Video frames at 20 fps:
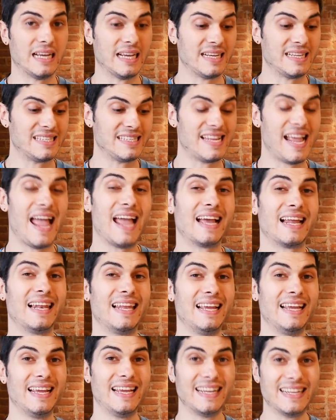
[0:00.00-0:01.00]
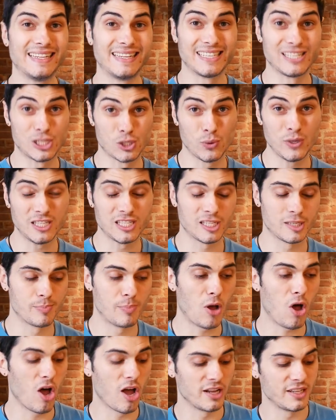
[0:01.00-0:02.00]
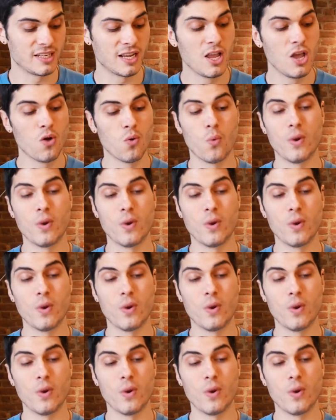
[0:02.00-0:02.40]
exactly in the sweet spot,